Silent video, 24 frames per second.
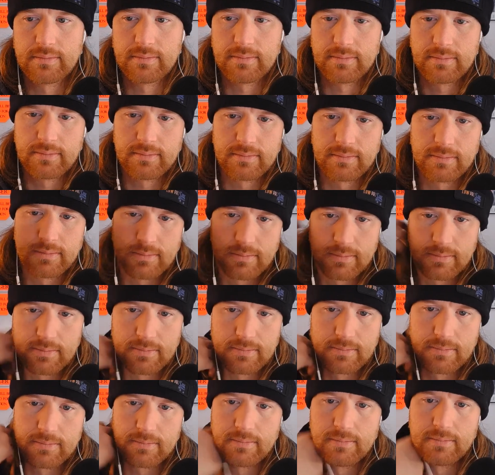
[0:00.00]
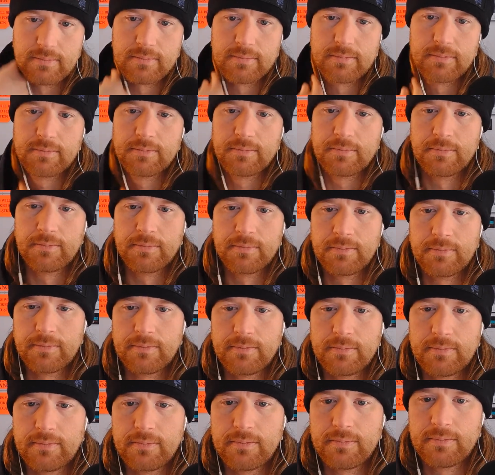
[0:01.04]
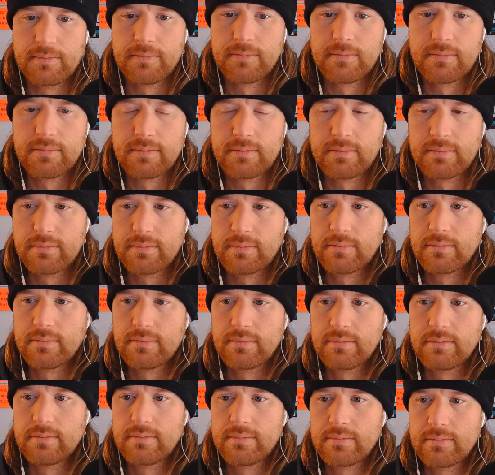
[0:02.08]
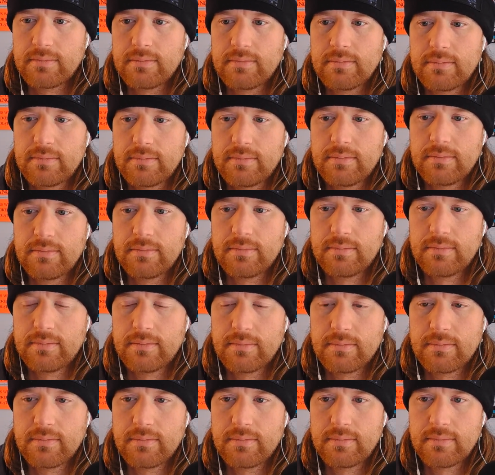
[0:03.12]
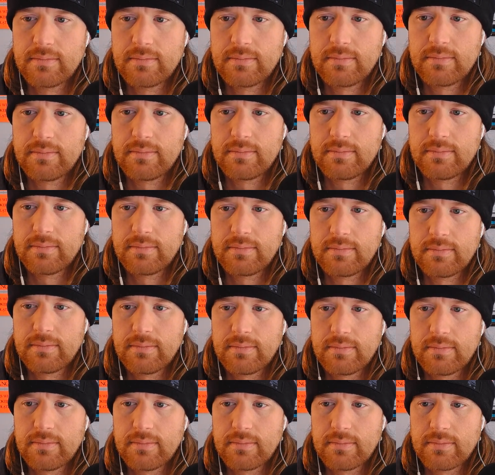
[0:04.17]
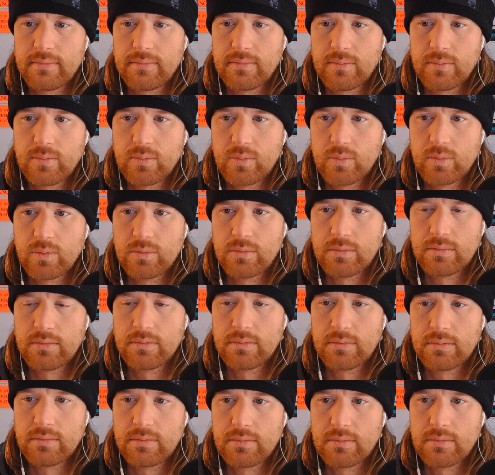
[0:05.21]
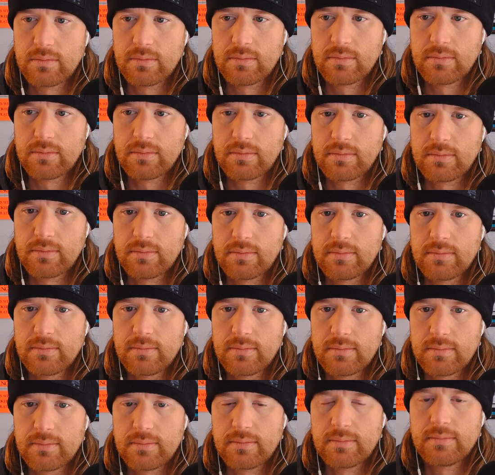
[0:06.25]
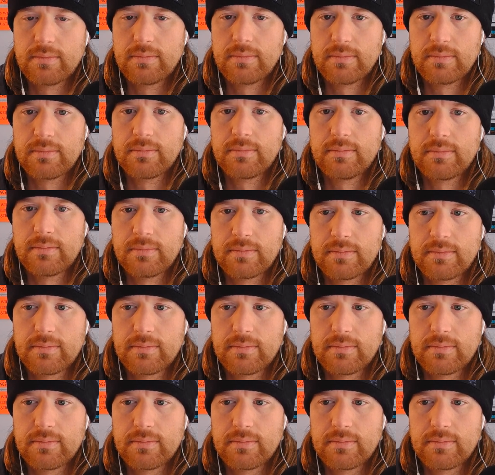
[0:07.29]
(silent)